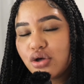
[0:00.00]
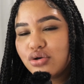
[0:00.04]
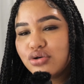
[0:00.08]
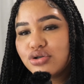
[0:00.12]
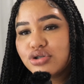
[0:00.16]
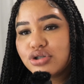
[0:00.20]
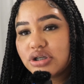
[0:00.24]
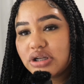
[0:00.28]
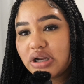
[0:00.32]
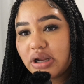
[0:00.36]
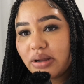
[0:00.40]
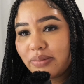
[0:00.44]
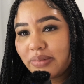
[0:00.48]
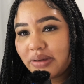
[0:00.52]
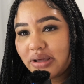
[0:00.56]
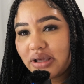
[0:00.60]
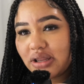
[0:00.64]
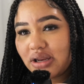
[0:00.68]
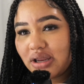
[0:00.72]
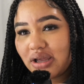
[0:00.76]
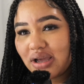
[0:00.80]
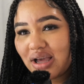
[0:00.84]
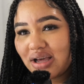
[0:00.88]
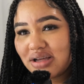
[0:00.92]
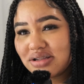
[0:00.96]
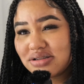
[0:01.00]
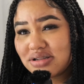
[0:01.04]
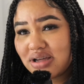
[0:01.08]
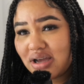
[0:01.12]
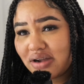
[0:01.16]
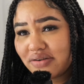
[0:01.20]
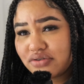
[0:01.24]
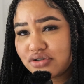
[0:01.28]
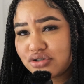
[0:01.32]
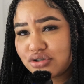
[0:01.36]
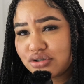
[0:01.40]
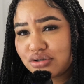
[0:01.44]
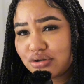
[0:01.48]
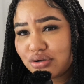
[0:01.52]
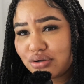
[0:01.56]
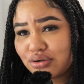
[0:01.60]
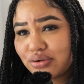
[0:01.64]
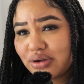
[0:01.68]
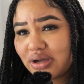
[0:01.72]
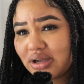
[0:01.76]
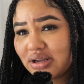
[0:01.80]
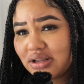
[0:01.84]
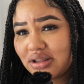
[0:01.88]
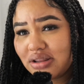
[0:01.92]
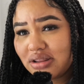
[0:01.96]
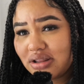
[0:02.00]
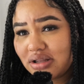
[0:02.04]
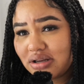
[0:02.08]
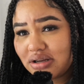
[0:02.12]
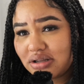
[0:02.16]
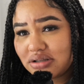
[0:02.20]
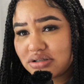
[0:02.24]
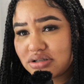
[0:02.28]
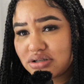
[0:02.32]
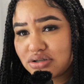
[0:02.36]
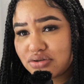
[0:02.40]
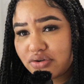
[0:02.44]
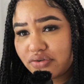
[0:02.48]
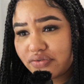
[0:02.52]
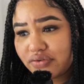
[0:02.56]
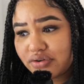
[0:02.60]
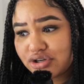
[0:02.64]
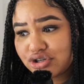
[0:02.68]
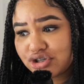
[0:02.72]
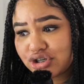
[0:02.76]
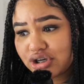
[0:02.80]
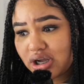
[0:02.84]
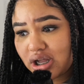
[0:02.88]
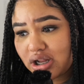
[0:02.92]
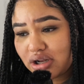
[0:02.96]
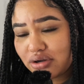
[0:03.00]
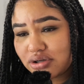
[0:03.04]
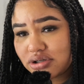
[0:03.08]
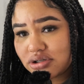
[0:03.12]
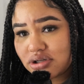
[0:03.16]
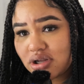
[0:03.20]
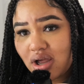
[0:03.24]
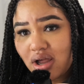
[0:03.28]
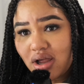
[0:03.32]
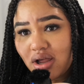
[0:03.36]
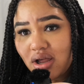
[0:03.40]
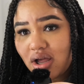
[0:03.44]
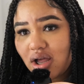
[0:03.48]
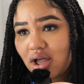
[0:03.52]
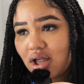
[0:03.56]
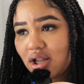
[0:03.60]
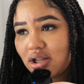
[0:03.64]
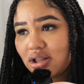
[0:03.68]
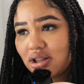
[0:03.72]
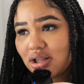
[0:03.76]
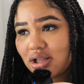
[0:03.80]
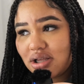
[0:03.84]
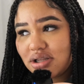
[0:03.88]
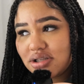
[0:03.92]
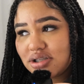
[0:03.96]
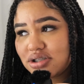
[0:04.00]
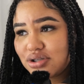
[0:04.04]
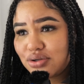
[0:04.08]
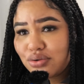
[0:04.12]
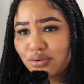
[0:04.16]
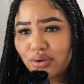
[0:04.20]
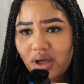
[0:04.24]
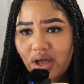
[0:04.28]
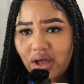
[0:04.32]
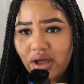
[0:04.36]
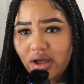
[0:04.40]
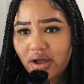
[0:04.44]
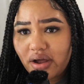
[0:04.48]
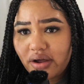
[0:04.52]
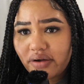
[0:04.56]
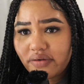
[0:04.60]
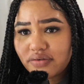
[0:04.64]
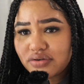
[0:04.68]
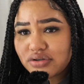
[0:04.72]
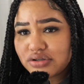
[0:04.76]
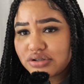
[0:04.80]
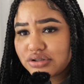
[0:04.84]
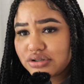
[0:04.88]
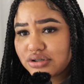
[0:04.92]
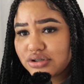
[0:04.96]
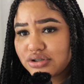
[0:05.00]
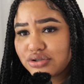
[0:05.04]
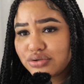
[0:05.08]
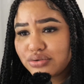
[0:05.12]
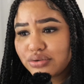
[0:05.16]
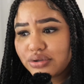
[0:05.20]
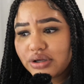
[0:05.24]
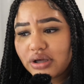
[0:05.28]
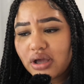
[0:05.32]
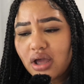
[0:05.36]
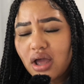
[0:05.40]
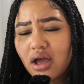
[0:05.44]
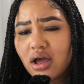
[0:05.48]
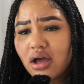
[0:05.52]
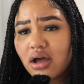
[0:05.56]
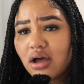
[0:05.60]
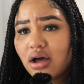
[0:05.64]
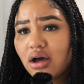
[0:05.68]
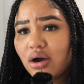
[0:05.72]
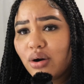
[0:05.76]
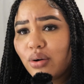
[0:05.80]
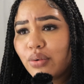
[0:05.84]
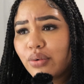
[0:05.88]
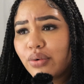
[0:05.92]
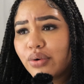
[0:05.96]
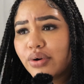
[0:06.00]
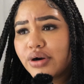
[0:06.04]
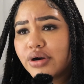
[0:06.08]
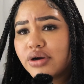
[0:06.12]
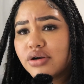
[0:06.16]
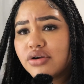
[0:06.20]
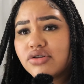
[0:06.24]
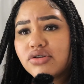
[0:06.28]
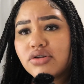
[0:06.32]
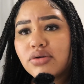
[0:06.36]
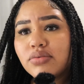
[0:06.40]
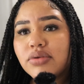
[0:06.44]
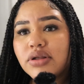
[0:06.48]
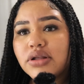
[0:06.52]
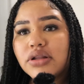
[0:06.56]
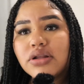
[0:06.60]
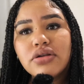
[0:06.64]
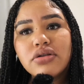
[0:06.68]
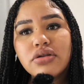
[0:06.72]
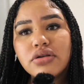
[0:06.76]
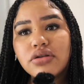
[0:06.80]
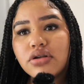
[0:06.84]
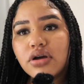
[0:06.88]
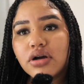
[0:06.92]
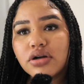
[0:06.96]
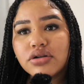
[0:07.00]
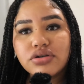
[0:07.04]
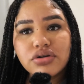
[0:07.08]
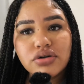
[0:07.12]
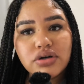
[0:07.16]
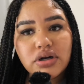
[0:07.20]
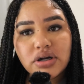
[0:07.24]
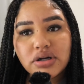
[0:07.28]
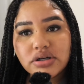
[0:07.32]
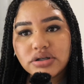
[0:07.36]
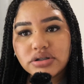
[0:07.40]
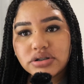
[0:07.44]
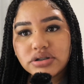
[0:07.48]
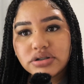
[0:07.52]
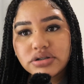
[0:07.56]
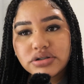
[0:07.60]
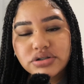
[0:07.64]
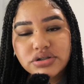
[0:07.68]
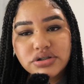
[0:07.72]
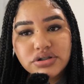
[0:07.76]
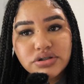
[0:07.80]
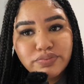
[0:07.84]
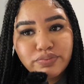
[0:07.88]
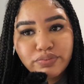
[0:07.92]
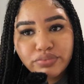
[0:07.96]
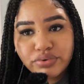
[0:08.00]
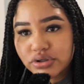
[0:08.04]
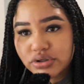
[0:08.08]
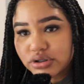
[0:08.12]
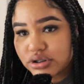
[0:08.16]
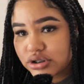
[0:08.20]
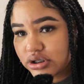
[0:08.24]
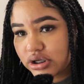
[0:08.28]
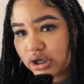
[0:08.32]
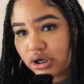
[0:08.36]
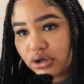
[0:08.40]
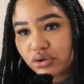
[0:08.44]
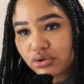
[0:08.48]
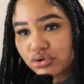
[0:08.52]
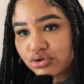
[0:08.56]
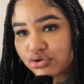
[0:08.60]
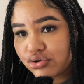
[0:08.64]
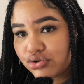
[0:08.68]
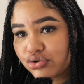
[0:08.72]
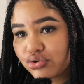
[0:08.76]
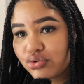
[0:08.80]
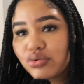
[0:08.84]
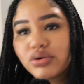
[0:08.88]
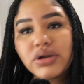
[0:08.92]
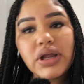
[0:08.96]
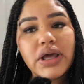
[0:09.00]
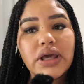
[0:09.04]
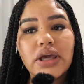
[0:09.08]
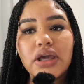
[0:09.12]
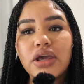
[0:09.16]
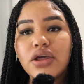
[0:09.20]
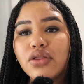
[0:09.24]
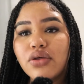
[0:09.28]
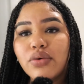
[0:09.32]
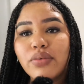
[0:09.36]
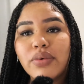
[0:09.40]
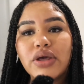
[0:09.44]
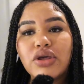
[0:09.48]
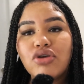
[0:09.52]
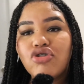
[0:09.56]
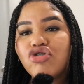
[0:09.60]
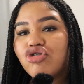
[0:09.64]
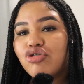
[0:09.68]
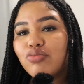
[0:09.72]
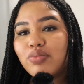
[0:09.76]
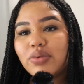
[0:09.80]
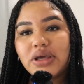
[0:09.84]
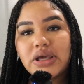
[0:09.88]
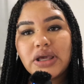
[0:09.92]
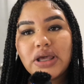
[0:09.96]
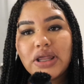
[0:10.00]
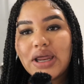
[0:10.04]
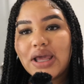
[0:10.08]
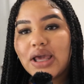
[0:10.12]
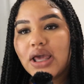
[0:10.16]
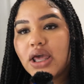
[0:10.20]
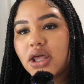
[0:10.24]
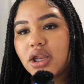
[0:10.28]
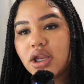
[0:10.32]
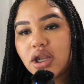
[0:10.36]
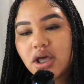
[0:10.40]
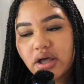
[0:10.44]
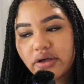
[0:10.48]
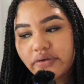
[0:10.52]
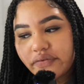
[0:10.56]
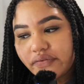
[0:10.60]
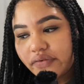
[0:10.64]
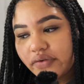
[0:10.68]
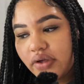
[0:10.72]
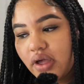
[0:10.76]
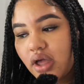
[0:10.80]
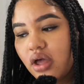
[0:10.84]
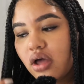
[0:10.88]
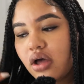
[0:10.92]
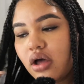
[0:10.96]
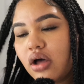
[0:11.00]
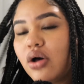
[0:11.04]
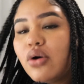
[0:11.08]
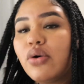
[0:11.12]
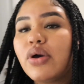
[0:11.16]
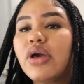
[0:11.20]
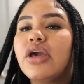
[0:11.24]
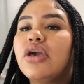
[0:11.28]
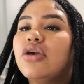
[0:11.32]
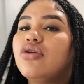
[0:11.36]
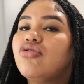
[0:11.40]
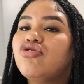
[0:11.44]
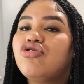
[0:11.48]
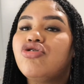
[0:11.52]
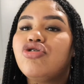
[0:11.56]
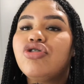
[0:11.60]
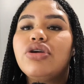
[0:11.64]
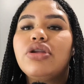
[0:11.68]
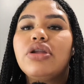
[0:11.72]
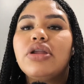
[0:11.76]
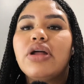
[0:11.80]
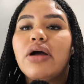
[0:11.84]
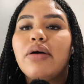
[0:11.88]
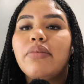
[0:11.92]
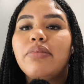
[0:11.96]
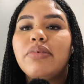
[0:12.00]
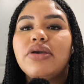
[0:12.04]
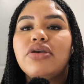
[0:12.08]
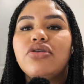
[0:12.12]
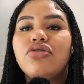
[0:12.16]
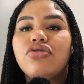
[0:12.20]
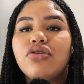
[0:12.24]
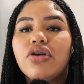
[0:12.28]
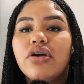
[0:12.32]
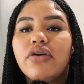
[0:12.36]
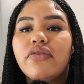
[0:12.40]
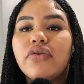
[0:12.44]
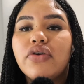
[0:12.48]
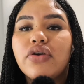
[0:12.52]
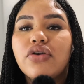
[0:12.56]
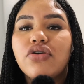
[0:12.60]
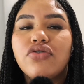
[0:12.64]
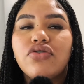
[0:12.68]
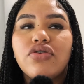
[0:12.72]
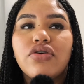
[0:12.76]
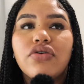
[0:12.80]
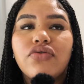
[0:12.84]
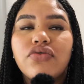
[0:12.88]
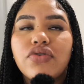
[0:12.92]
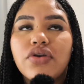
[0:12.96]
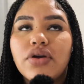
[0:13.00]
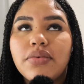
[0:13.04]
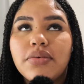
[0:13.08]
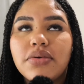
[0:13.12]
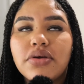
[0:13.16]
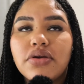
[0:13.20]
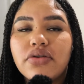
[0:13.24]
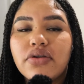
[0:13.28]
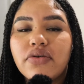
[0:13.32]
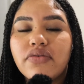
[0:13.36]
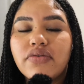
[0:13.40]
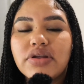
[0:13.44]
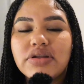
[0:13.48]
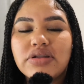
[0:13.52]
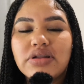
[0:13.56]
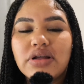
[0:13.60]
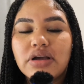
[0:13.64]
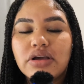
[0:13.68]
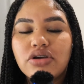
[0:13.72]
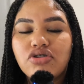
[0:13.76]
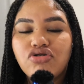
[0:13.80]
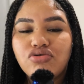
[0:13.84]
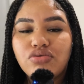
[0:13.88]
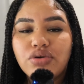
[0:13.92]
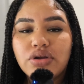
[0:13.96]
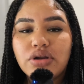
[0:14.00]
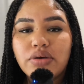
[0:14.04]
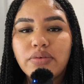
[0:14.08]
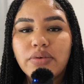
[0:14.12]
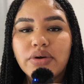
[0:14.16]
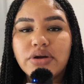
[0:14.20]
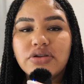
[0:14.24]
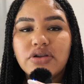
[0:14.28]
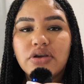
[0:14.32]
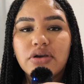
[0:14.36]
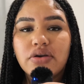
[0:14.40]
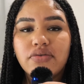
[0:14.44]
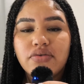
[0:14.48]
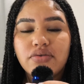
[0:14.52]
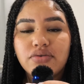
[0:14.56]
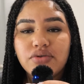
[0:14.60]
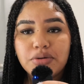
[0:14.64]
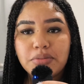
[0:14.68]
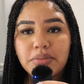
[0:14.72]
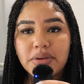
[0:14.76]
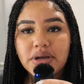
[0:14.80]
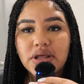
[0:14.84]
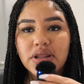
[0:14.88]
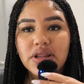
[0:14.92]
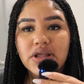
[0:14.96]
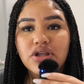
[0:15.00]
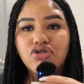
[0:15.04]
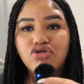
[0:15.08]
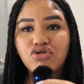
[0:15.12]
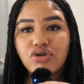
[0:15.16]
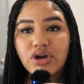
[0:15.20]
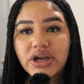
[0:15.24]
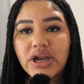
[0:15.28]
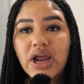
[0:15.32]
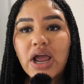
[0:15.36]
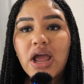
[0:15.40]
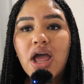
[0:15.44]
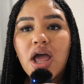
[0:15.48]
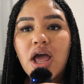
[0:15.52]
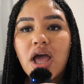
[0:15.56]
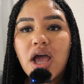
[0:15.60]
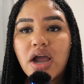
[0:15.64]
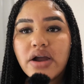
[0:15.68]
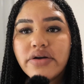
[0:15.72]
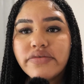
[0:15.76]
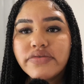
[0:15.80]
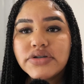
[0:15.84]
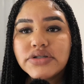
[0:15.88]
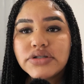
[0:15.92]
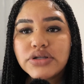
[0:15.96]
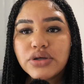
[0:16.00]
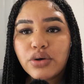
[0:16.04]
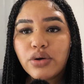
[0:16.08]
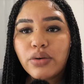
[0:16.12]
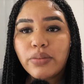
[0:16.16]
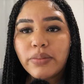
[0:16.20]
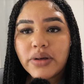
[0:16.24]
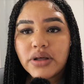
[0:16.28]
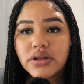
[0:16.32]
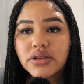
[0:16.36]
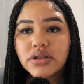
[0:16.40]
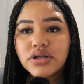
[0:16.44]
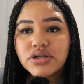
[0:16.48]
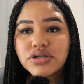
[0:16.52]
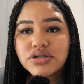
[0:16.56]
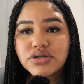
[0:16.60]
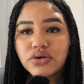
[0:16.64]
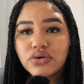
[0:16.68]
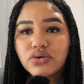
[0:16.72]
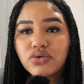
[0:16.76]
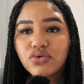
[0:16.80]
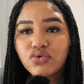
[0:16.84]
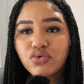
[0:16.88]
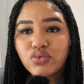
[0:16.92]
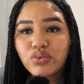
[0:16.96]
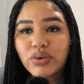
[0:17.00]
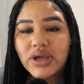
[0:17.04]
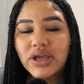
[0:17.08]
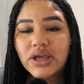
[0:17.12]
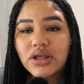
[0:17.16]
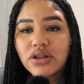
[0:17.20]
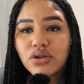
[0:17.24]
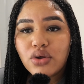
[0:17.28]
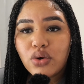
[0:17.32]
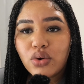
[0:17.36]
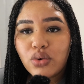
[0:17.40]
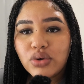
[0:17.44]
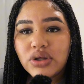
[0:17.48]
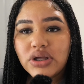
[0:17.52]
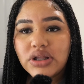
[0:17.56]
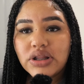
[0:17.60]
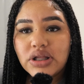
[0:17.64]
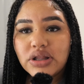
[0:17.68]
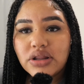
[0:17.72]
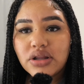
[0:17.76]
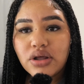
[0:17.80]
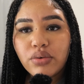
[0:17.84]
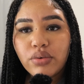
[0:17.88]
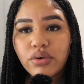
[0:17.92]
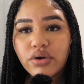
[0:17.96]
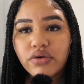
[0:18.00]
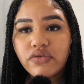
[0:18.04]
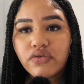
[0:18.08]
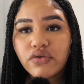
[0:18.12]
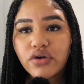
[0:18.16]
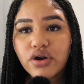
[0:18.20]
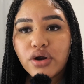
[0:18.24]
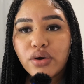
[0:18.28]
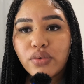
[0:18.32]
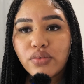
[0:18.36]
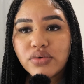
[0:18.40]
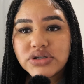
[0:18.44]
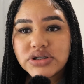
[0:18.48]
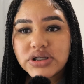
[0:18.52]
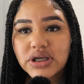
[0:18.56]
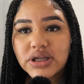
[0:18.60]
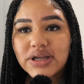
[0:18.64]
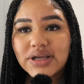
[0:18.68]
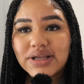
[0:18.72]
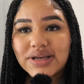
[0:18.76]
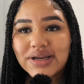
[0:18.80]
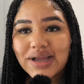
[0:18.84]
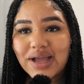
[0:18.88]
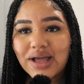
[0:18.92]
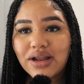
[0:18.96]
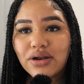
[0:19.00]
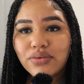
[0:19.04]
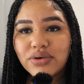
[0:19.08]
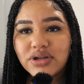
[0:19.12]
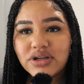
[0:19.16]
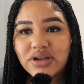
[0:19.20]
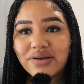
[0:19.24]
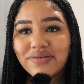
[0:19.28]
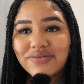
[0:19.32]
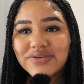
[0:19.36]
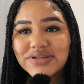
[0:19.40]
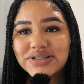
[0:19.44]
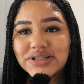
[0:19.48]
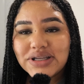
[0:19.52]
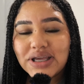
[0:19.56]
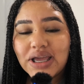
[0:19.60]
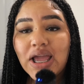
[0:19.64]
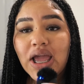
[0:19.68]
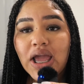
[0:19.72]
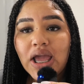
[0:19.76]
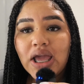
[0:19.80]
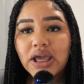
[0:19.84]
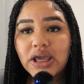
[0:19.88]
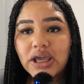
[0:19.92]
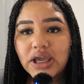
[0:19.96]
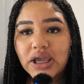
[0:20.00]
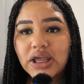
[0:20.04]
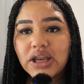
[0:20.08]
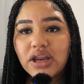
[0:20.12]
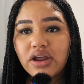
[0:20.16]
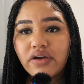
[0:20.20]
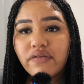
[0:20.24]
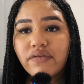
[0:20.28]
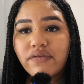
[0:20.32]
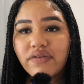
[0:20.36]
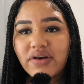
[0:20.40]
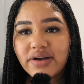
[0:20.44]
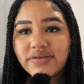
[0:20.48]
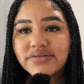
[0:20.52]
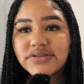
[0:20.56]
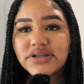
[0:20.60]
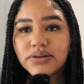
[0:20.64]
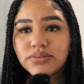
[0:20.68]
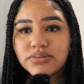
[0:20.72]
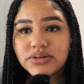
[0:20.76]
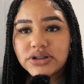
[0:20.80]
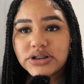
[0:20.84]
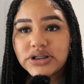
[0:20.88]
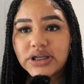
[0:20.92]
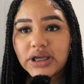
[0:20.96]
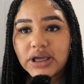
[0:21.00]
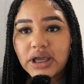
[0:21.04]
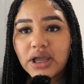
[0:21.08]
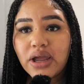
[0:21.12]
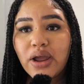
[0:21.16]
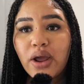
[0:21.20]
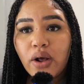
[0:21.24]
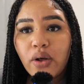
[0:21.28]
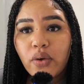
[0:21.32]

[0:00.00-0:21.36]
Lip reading: You should not be eating, as an average adult, anything less than 1,200 calories unless you have a surgery or something that the doctor has tell you to do. Like, either way, you should be eating enough. Okay, you should not be starving yourself. Starving yourself does not get you anywhere. Take it for somebody that tried every single method to lose weight, and the only thing that works for her was getting in a calorie deficit, eating 5 times a day.